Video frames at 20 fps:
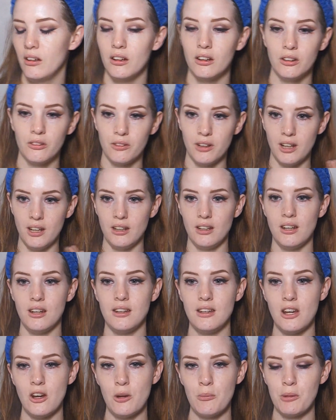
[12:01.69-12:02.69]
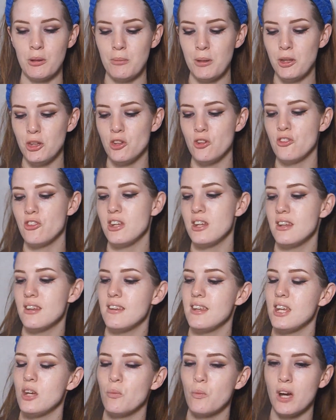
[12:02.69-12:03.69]
Okay, and now I'm going to be using
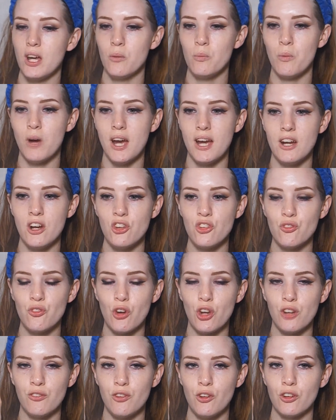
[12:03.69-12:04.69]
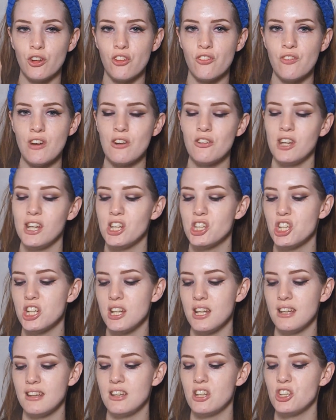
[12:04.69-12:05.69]
the Wet n Wild Photo Focus
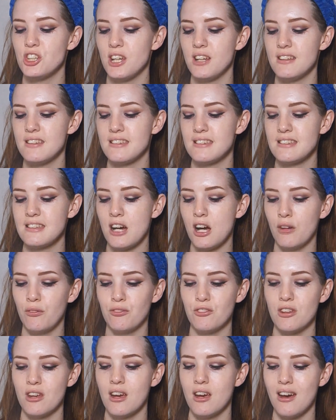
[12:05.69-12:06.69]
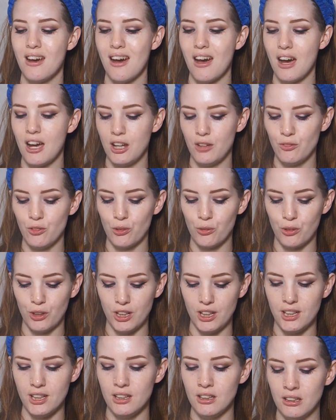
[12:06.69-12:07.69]
Foundation in the shade Soft
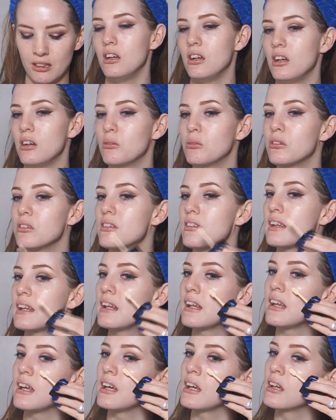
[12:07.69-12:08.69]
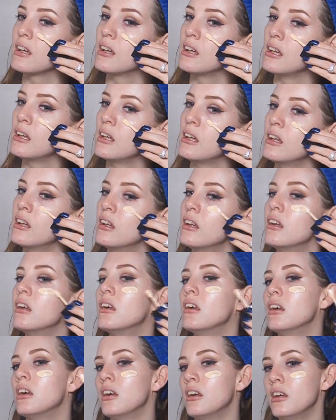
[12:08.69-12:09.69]
Ivory. And we're just going to like
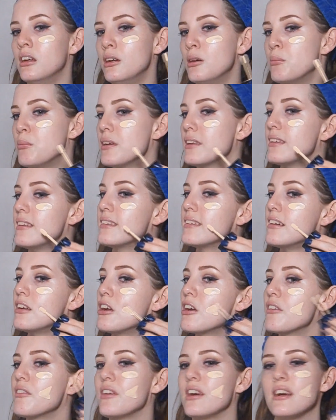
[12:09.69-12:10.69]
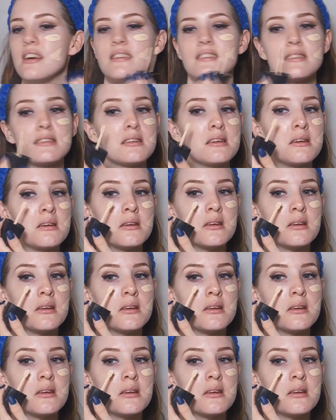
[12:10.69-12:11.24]
put this on our face.